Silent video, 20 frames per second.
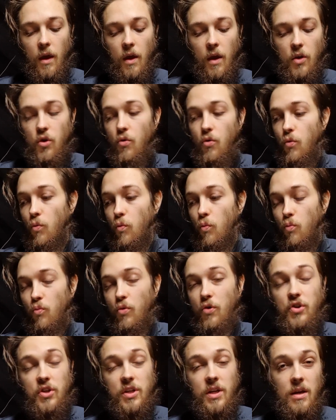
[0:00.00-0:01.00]
you
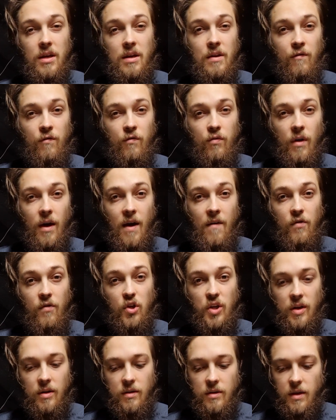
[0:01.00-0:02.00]
receive, every
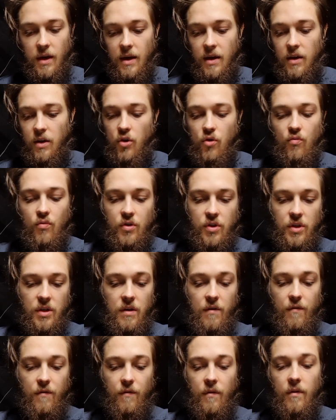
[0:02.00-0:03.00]
single day you
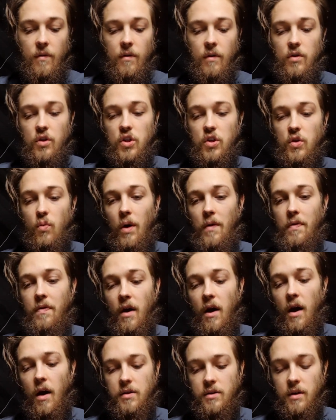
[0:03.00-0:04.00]
receive just one
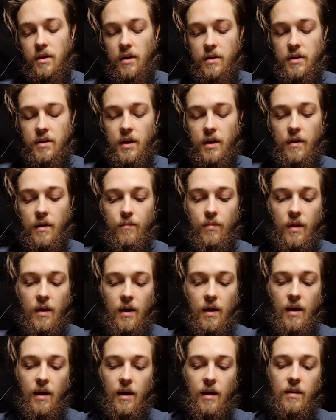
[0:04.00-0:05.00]
task, let's say,
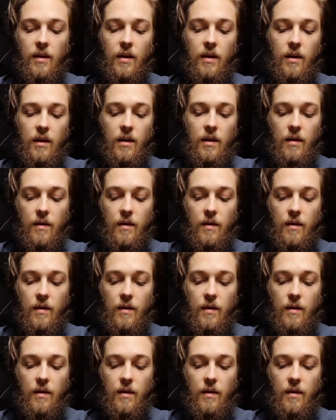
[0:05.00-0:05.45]
then